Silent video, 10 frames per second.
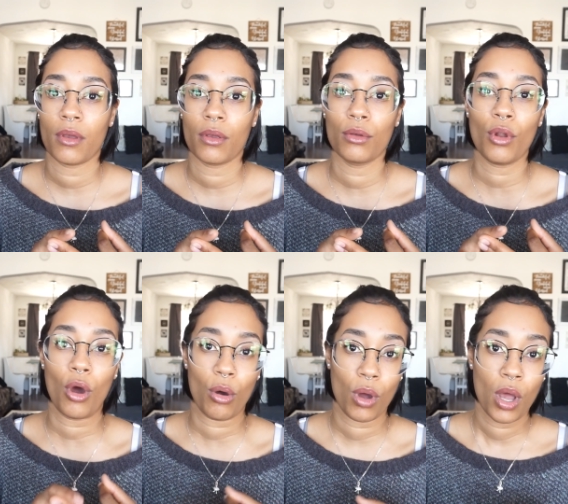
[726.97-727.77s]
you
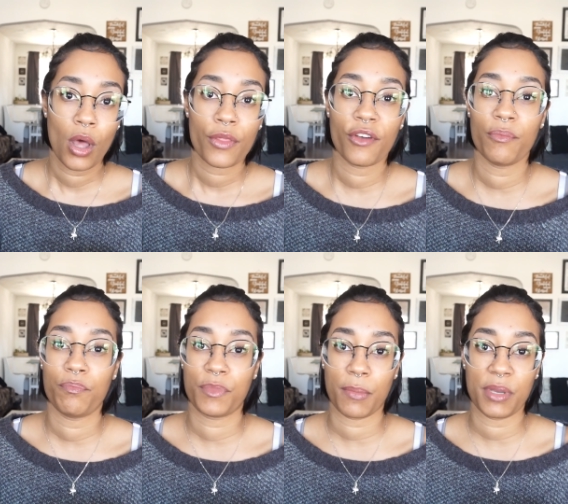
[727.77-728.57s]
know, the,
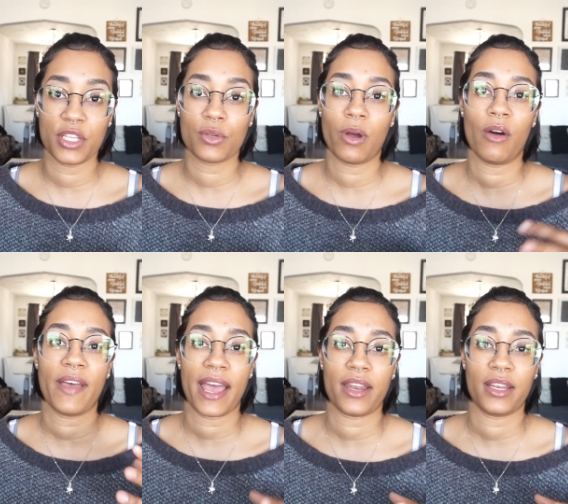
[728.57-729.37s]
the B twelve
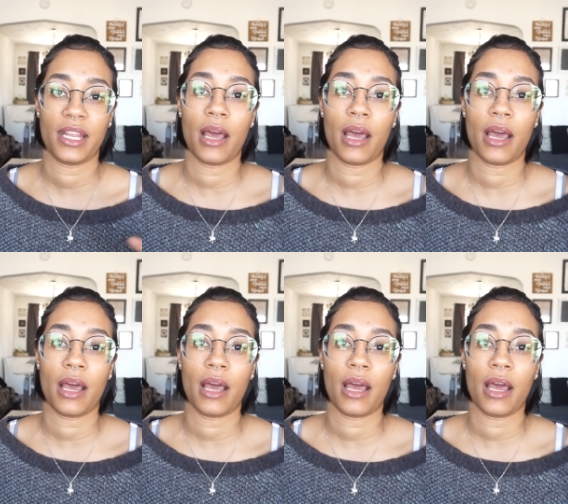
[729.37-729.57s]
added in.